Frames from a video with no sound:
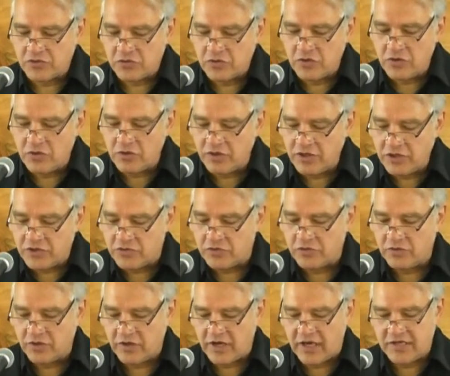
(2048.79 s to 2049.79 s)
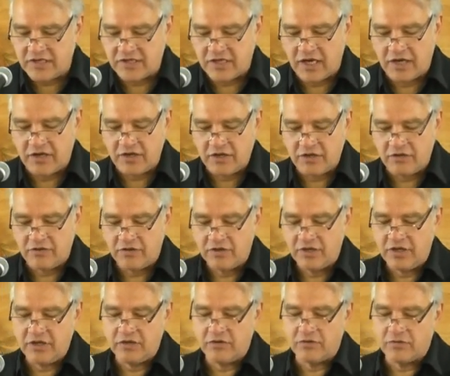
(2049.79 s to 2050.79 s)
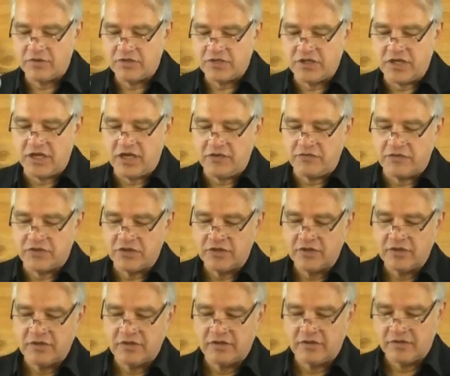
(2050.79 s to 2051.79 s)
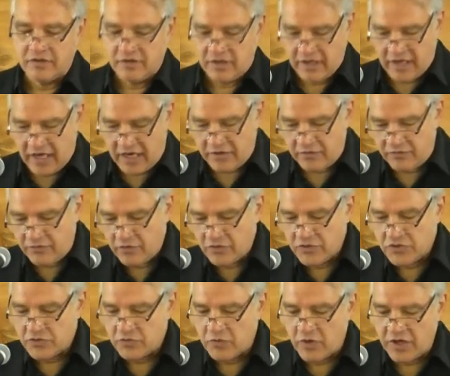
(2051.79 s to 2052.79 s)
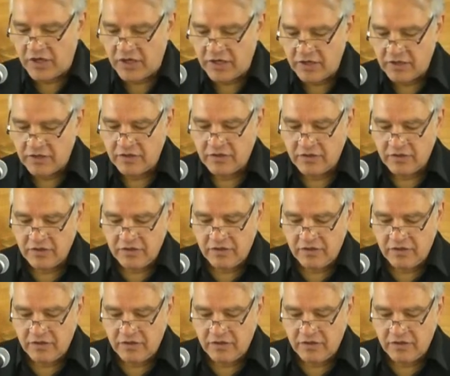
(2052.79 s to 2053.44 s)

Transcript: Truly, truly, I say to you, he who receives, again, verse 20,